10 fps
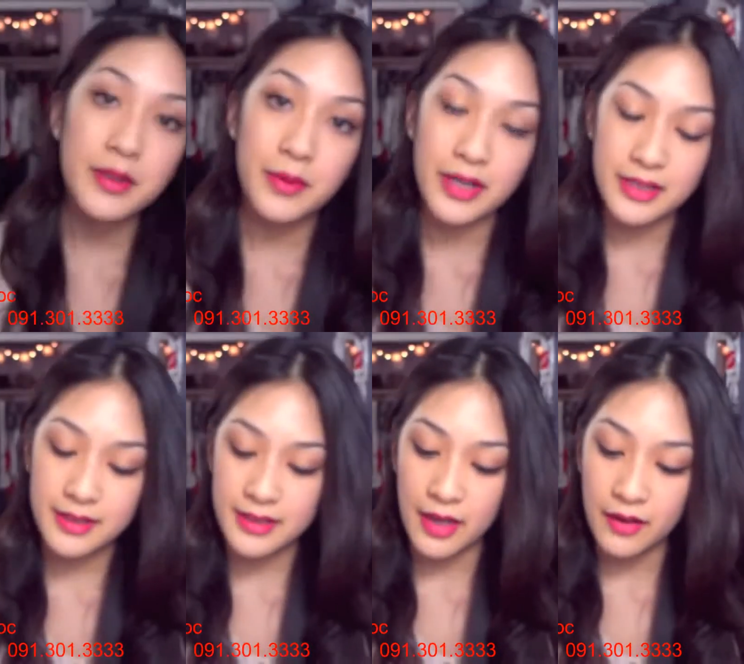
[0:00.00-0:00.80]
The product
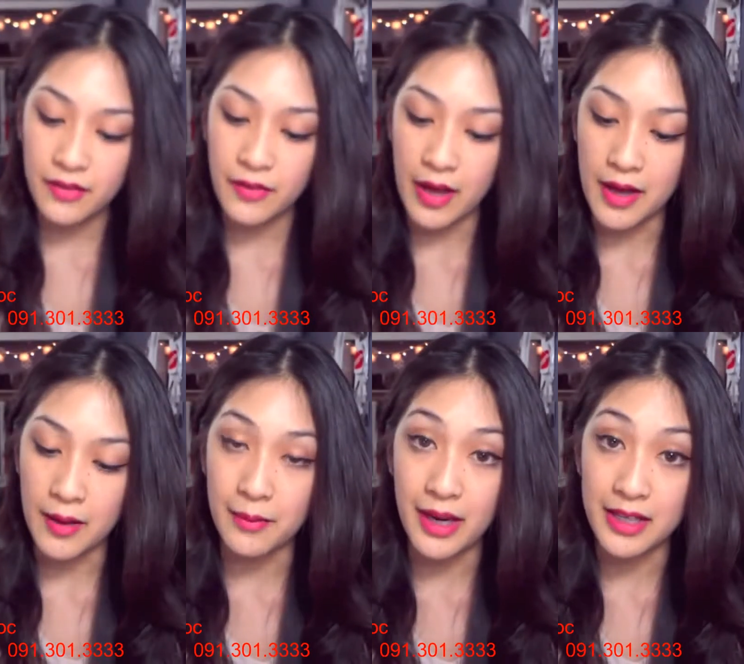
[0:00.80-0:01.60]
itself
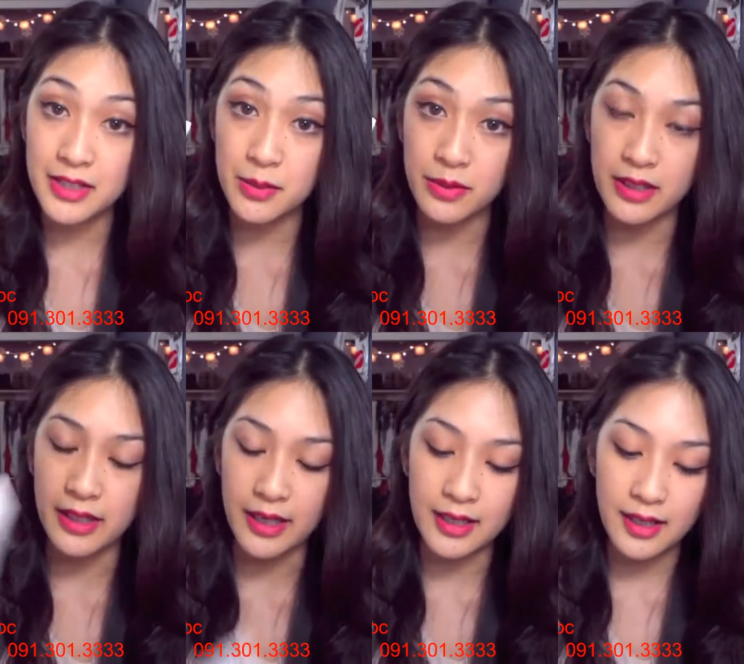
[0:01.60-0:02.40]
um, I actually really
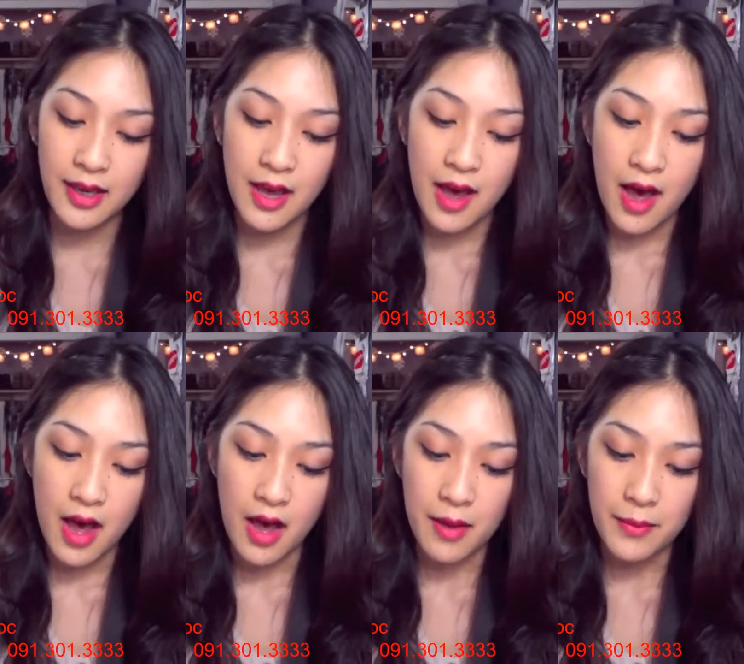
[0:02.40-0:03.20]
like.
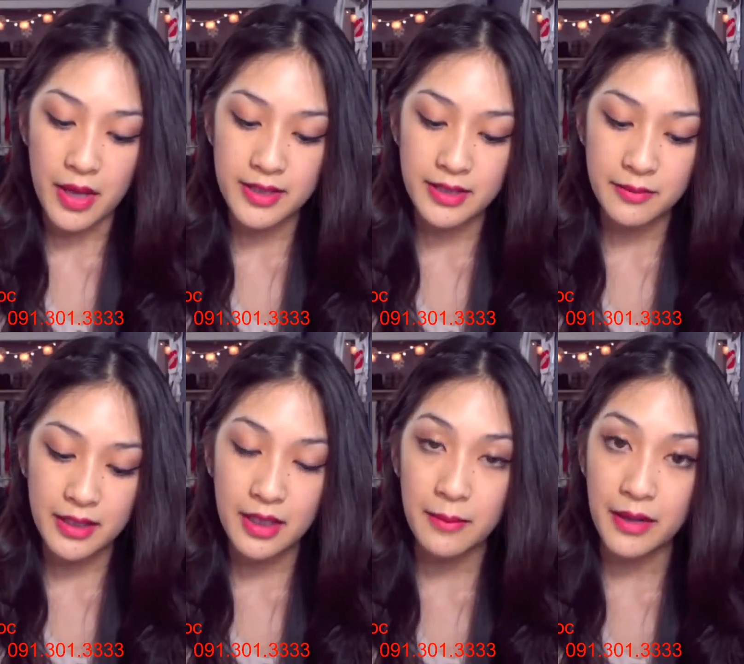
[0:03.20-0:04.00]
Um,
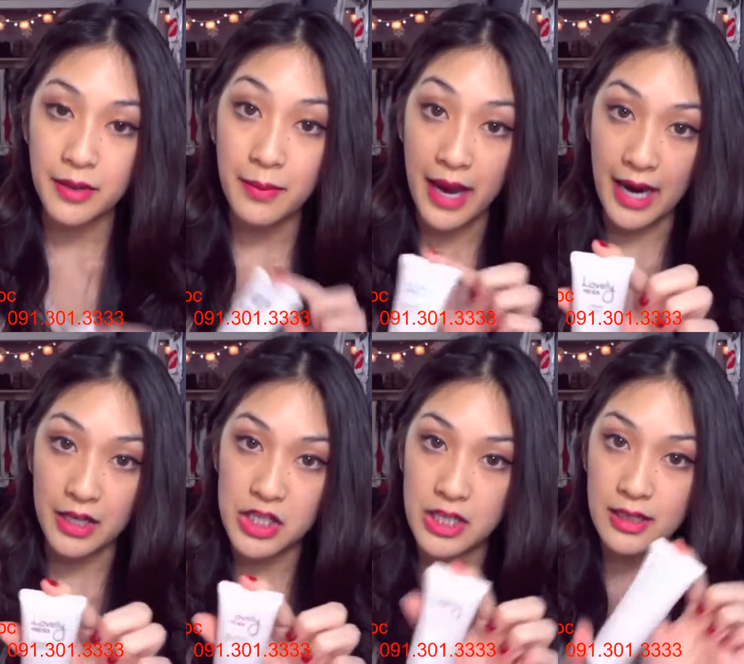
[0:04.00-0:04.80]
something about the
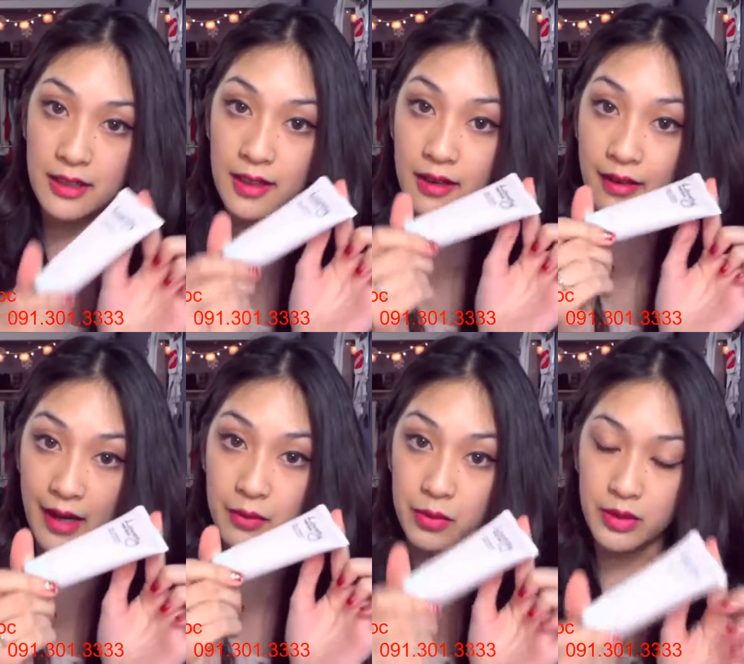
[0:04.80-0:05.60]
packaging that
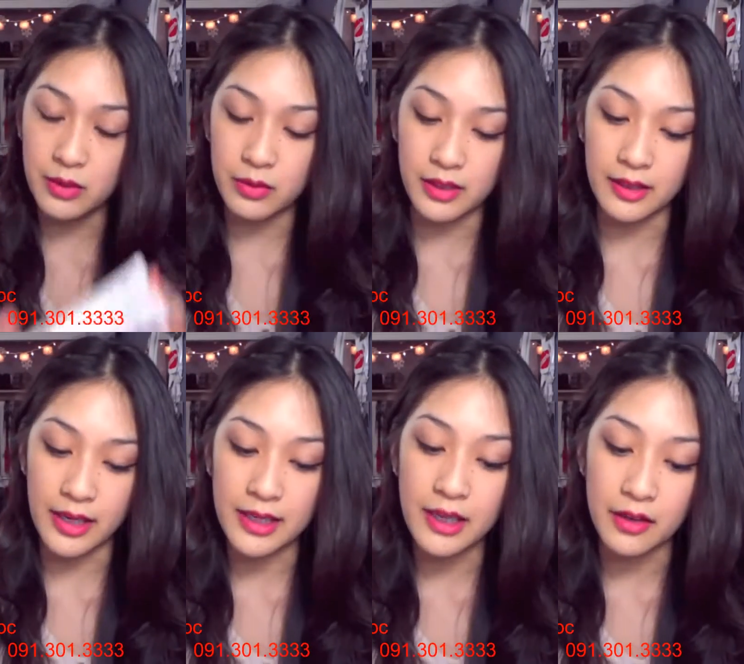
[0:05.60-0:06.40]
I really, really
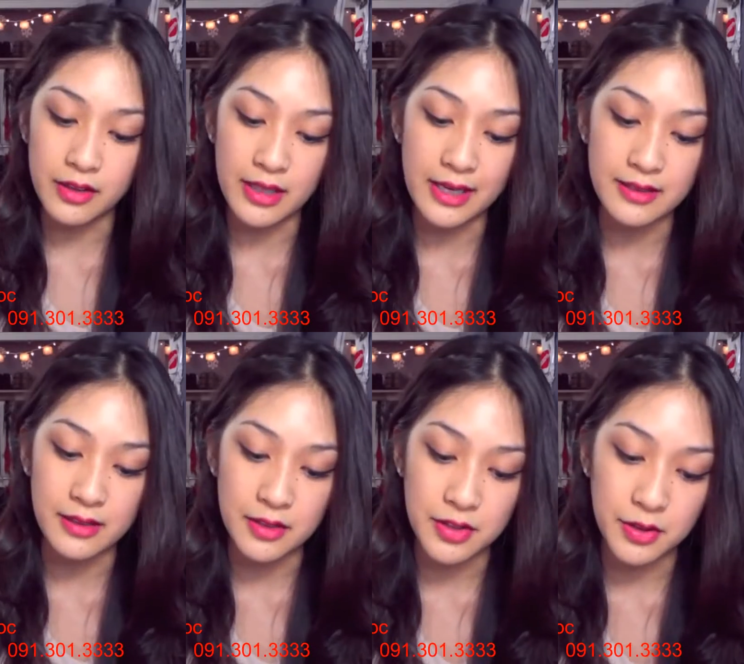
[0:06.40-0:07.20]
like, other than that it's
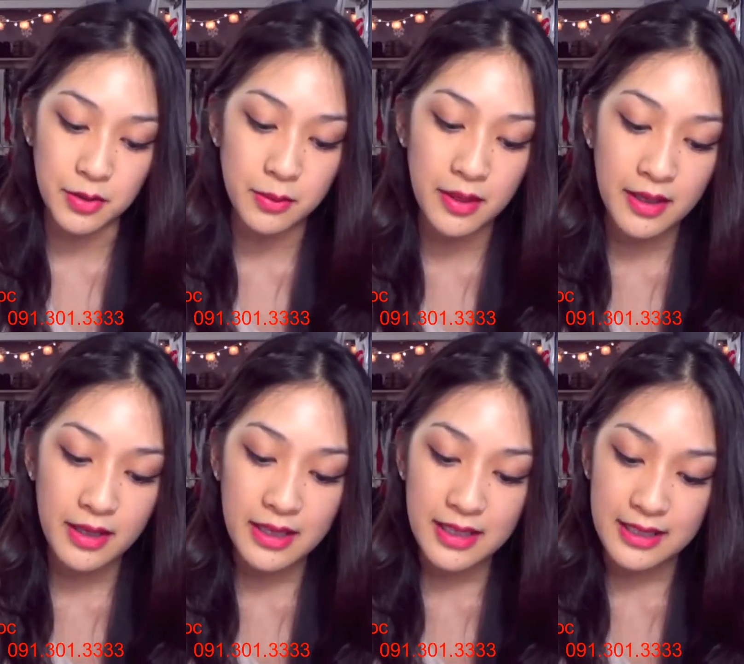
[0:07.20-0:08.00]
in a tube,
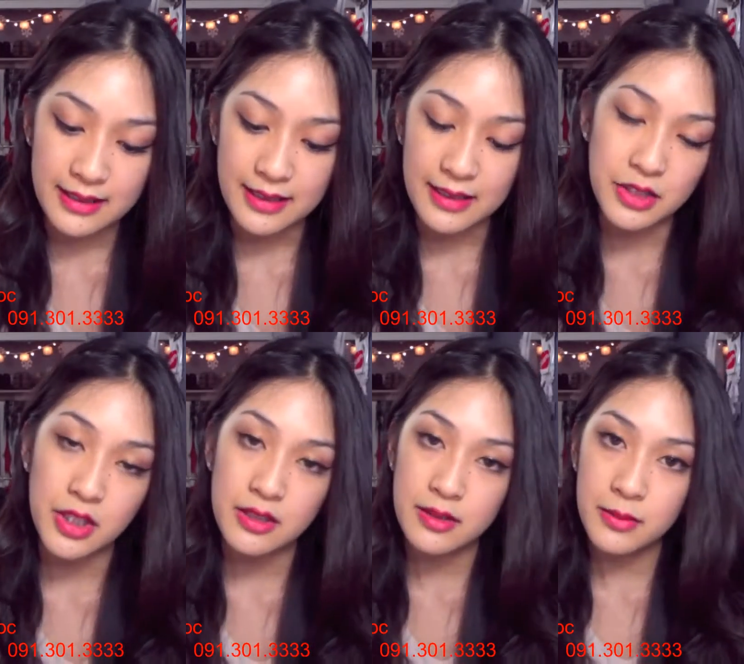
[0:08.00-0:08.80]
is that they
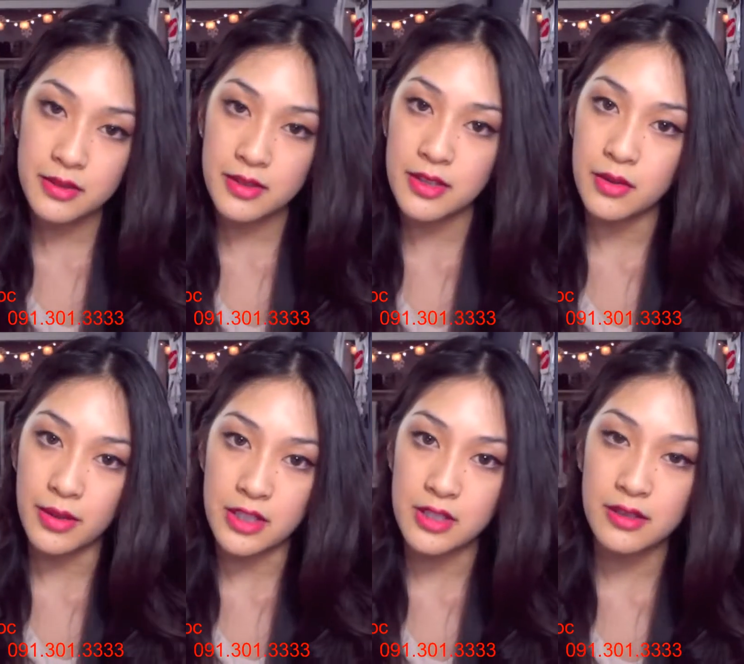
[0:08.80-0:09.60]
took some
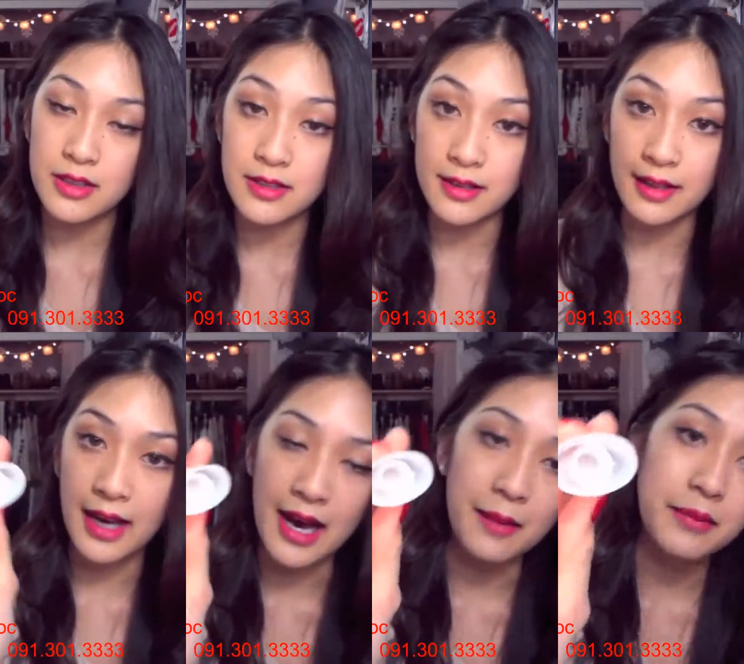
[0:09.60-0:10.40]
consideration into the
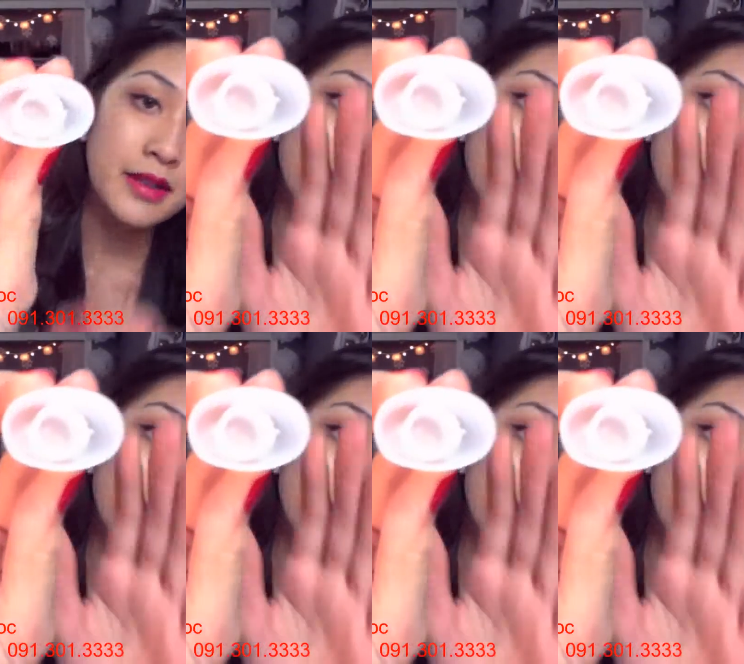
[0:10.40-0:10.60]
cap.